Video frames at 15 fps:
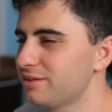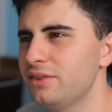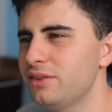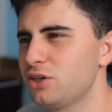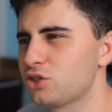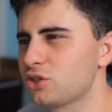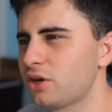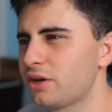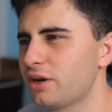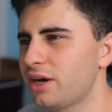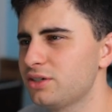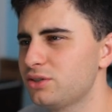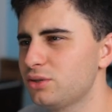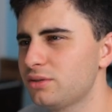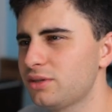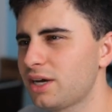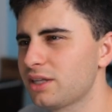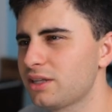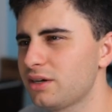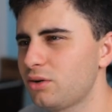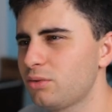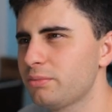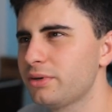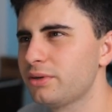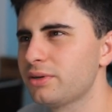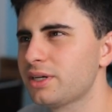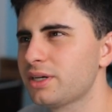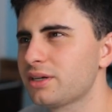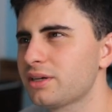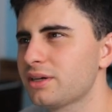This shot, I do like the old
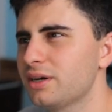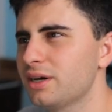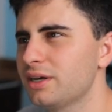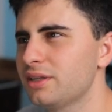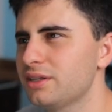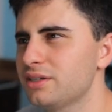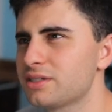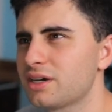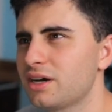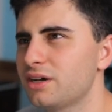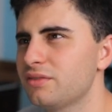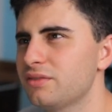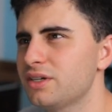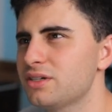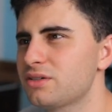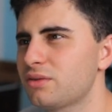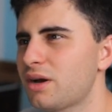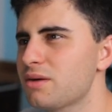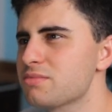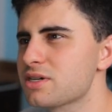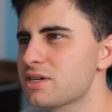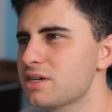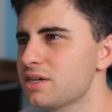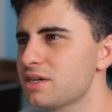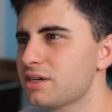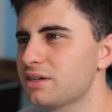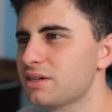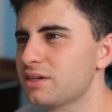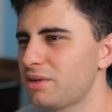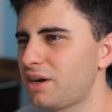building and this kind of interruption
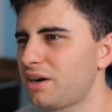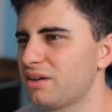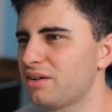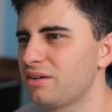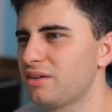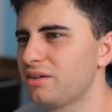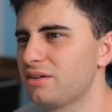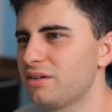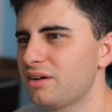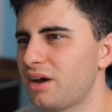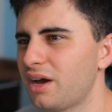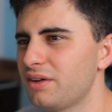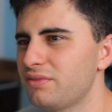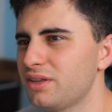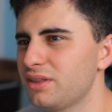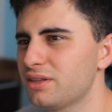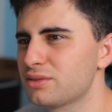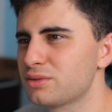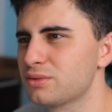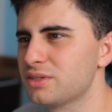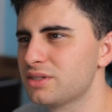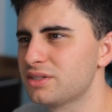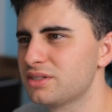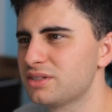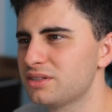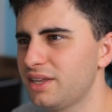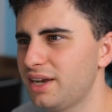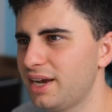here, but I don't know. I think this was the